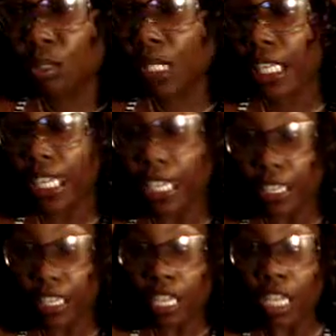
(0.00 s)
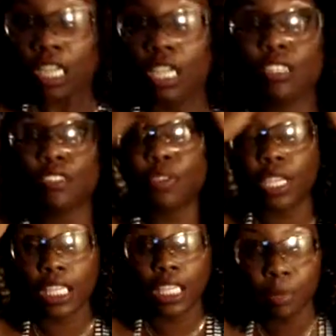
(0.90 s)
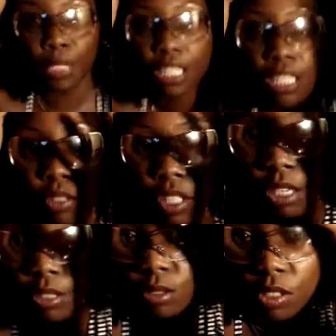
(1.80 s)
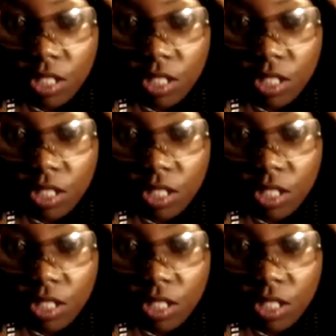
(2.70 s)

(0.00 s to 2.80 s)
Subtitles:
bit of hair in the front. And let me get a little close.